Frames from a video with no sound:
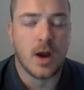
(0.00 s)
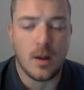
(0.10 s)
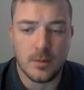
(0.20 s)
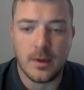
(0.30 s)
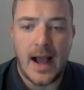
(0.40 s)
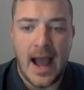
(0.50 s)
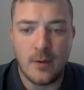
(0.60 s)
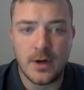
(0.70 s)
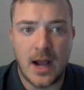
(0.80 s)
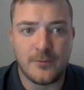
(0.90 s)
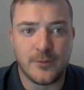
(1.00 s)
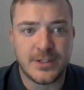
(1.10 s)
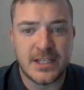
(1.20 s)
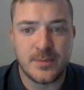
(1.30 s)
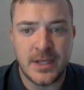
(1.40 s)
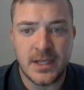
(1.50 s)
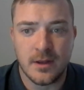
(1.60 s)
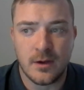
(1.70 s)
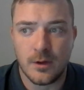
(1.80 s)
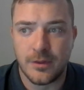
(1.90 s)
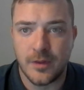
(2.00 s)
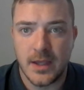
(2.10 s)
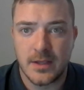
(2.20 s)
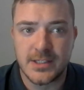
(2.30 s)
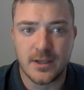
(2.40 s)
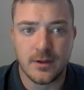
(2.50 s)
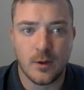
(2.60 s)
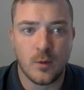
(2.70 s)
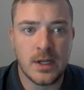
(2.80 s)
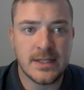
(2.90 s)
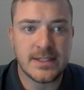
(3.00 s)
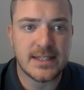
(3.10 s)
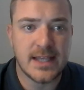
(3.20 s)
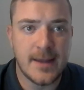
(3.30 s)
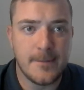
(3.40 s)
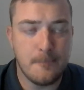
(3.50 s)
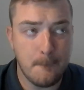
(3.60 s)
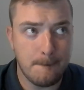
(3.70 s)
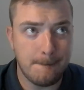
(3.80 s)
probably I would opt for DPing the whole thing. So the ones that,